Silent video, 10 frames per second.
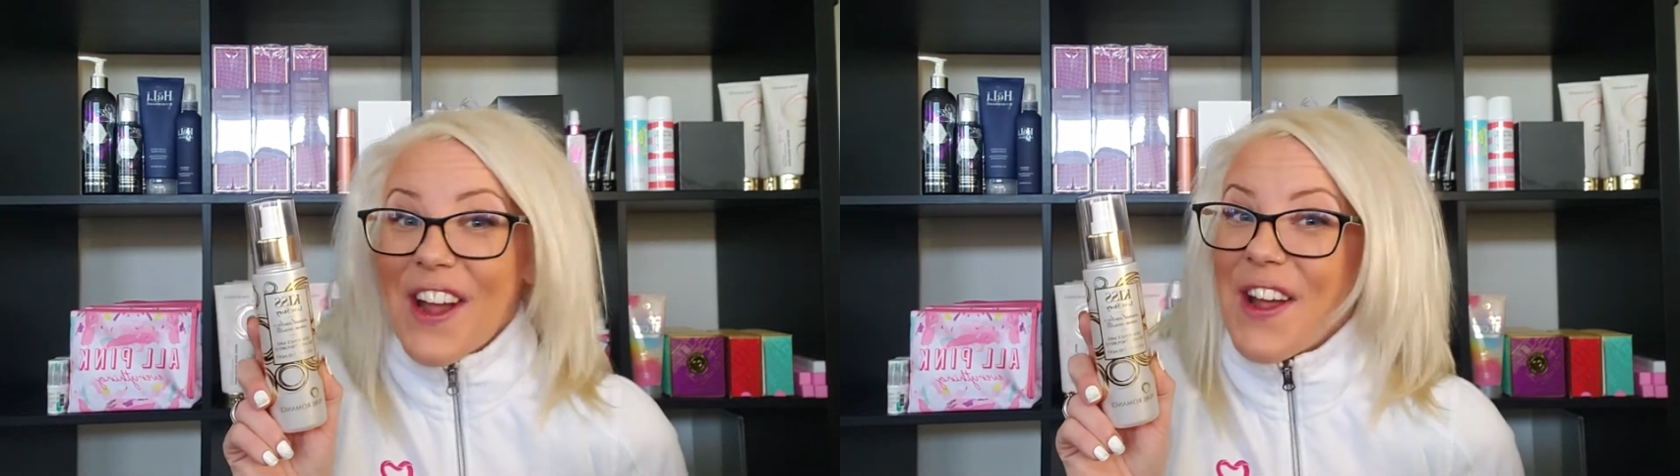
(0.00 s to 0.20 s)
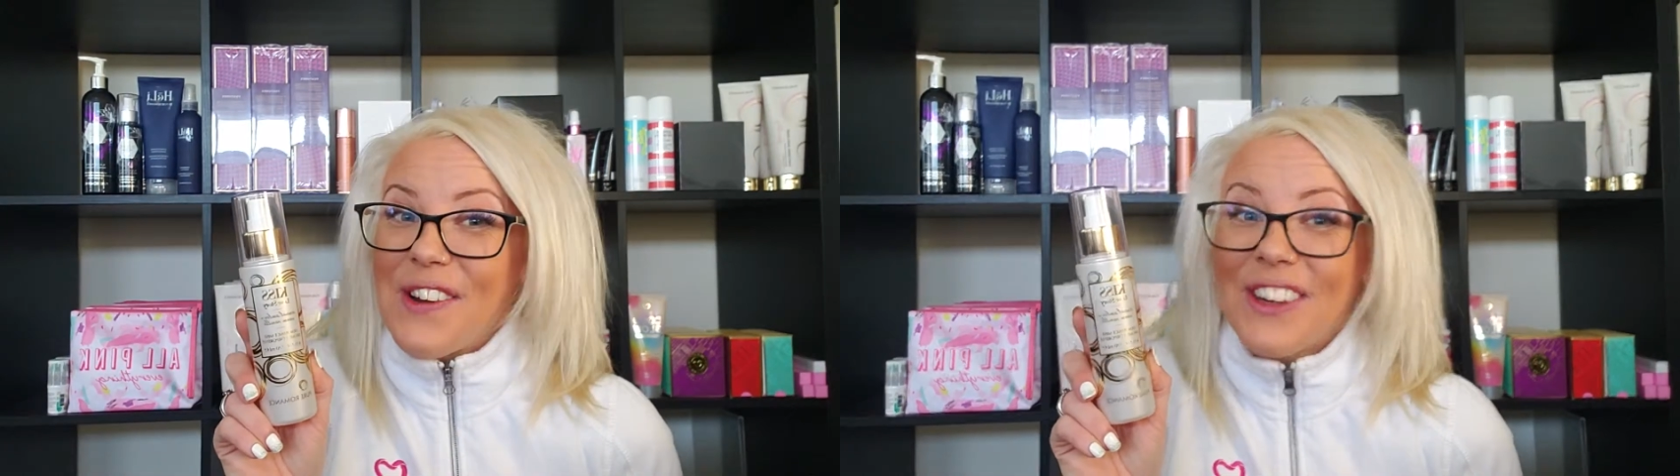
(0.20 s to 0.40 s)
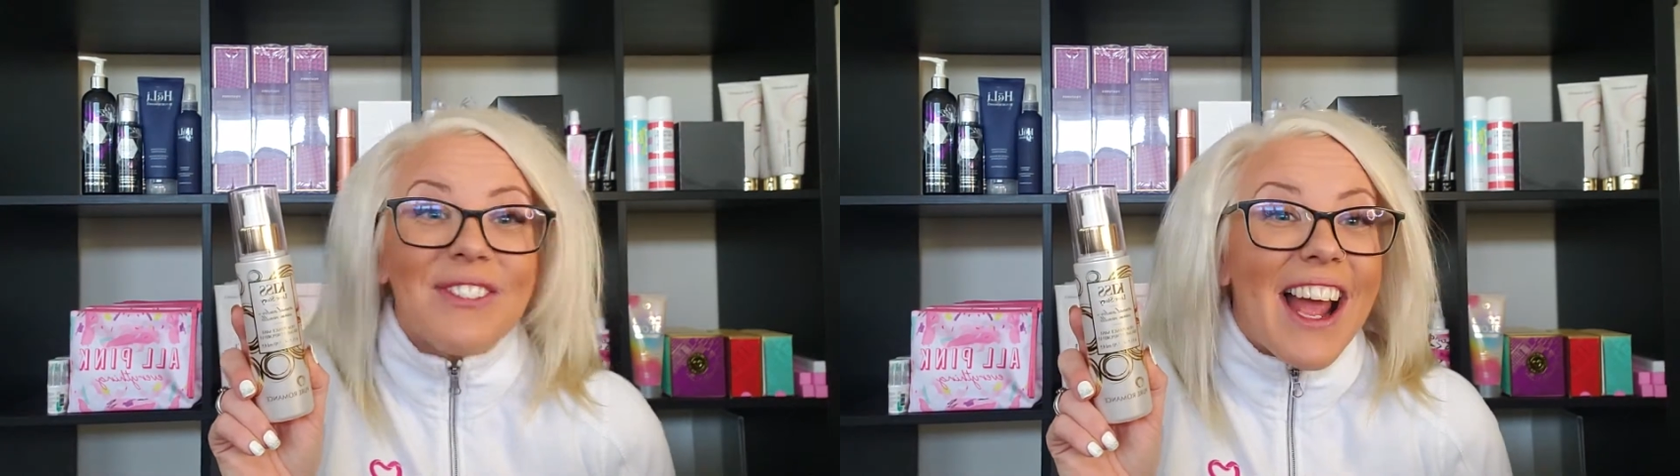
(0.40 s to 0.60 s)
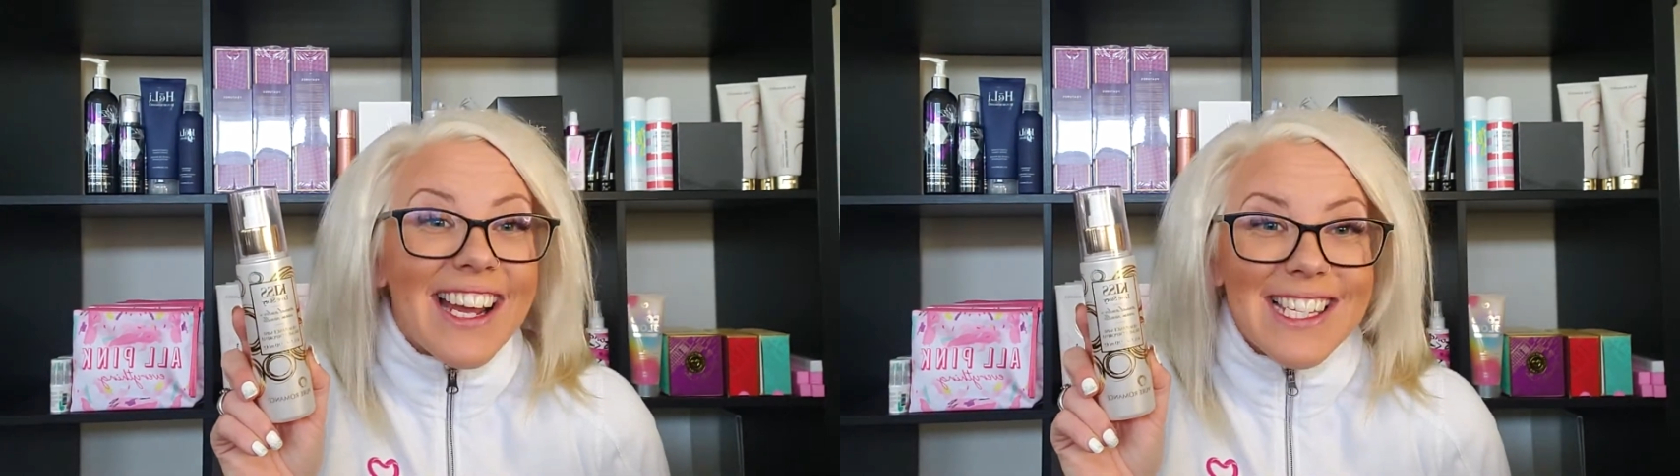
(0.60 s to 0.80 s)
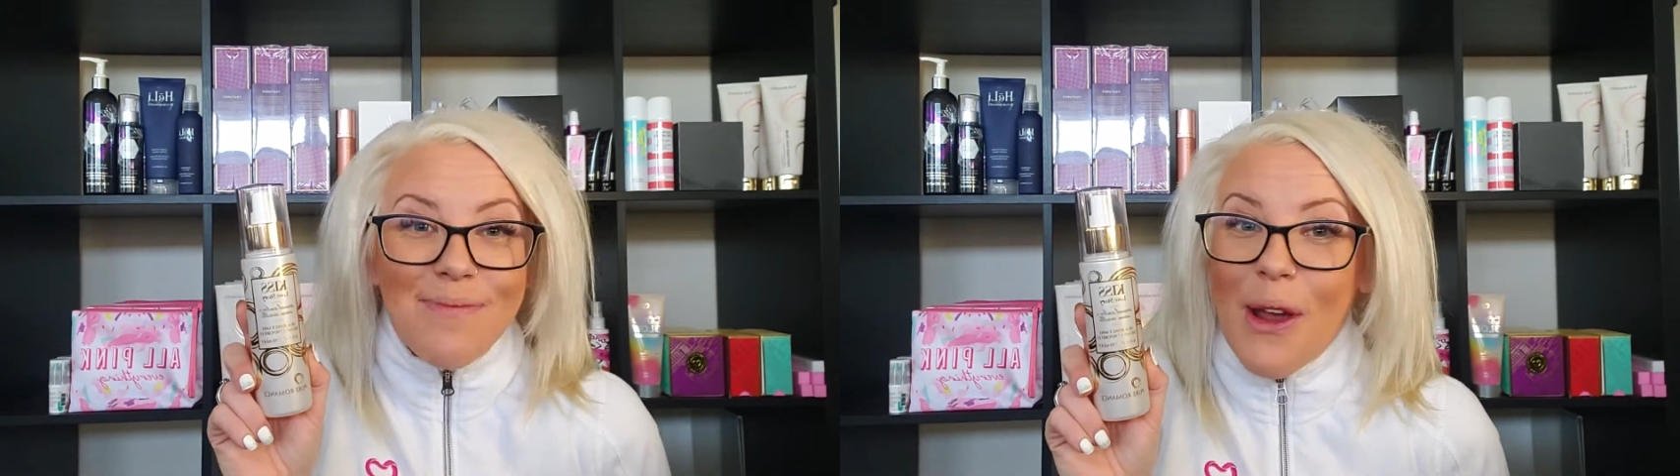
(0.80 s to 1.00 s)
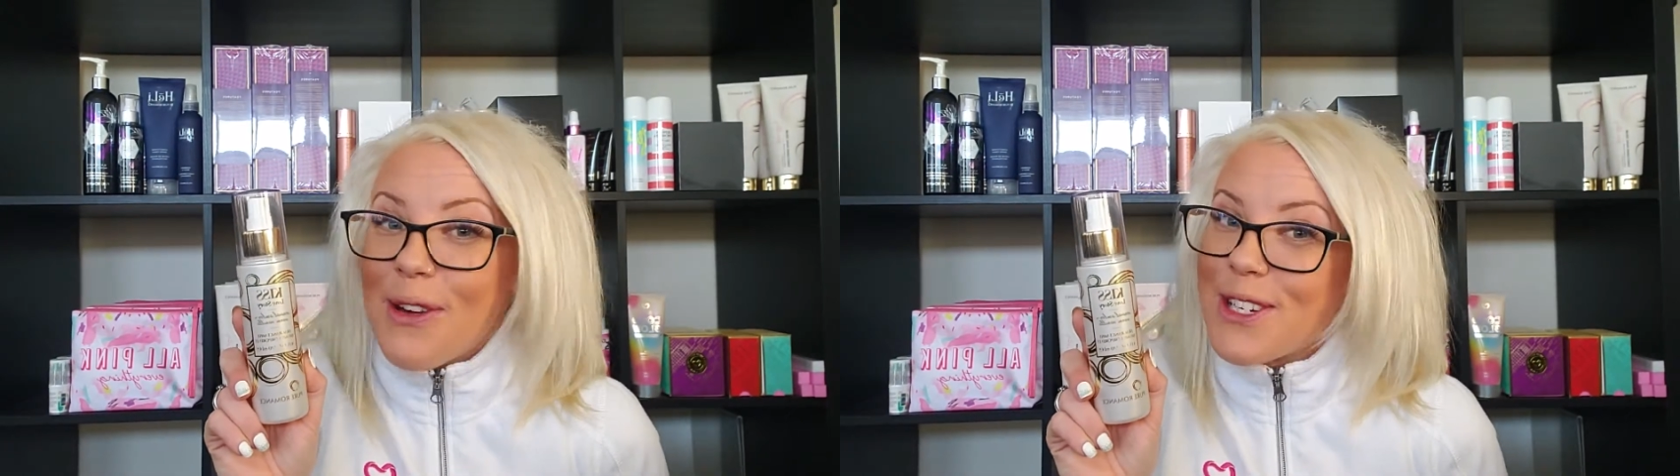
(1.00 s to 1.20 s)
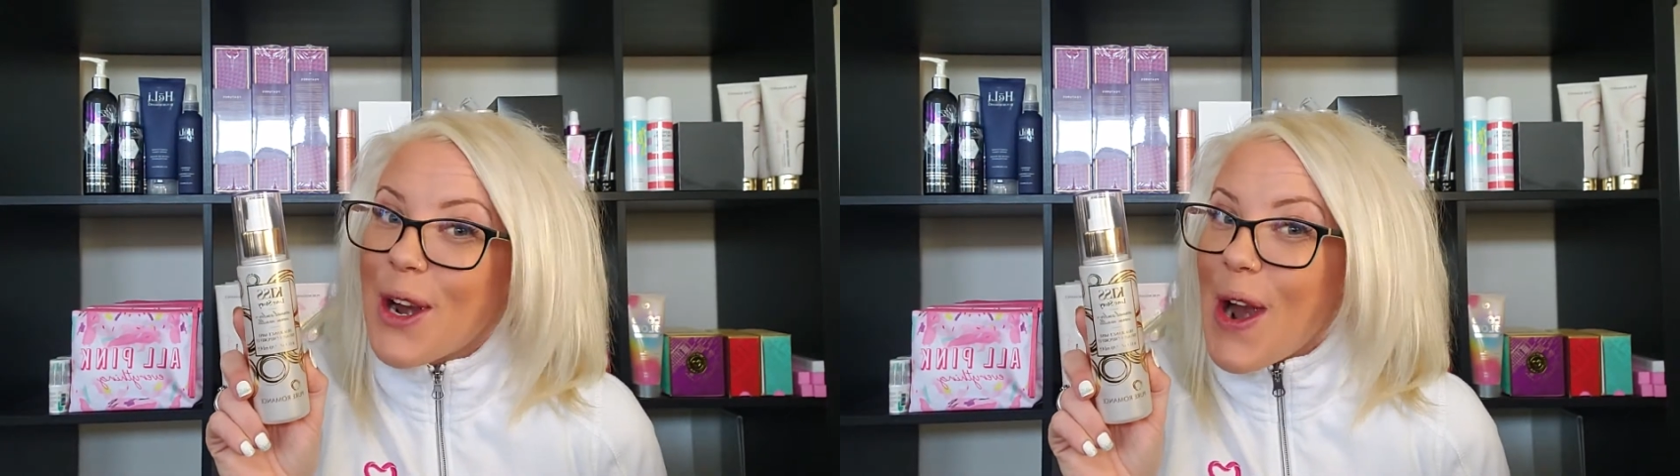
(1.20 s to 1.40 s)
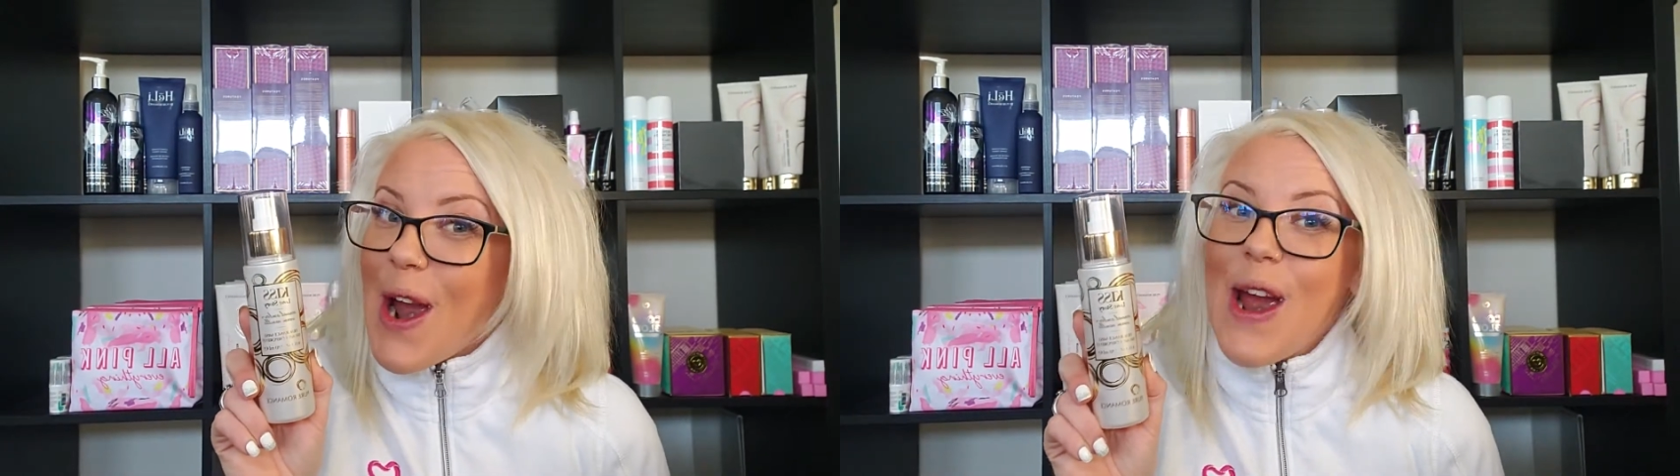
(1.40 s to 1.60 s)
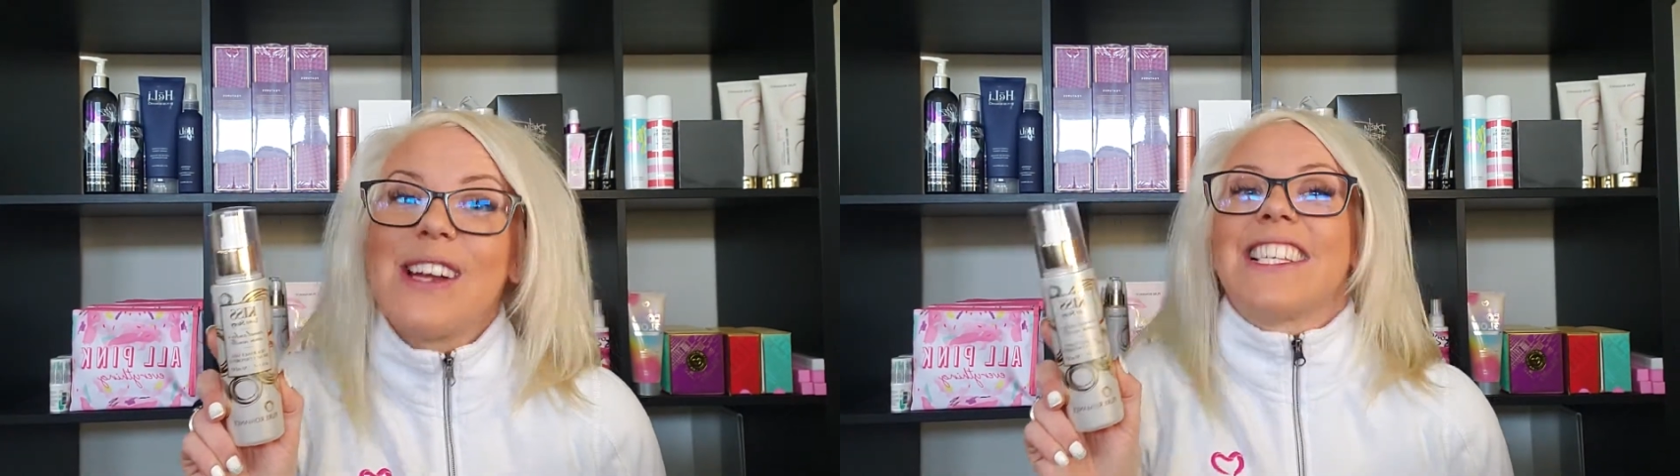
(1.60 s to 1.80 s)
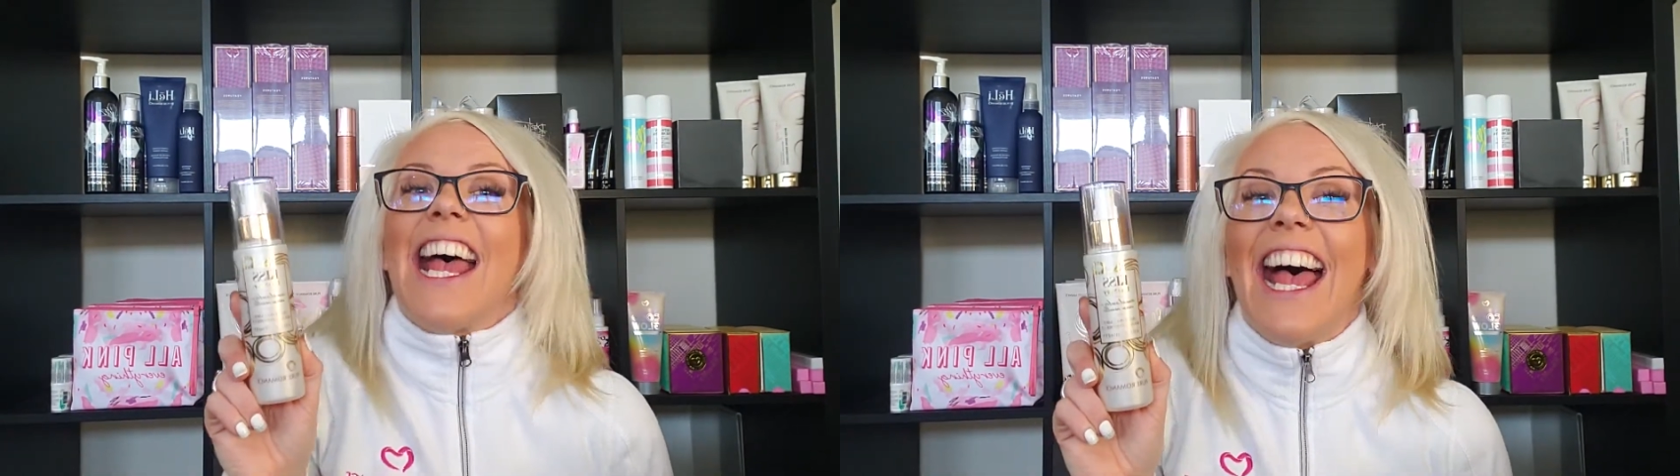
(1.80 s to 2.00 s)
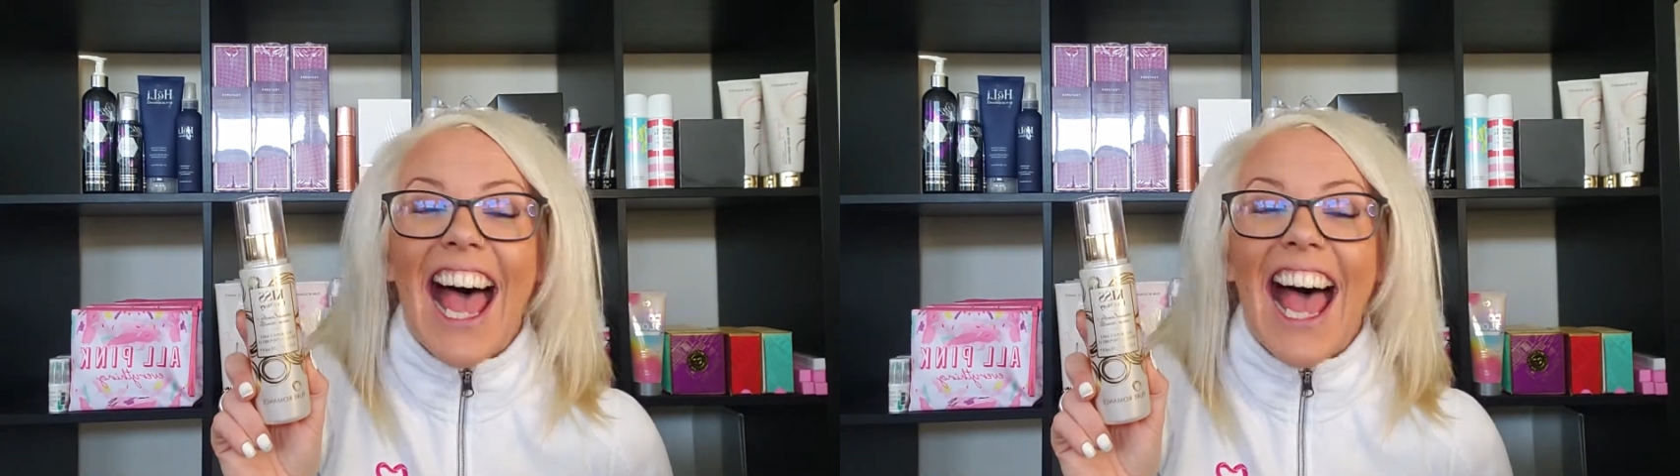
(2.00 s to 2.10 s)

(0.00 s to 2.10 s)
Who are my smoochers?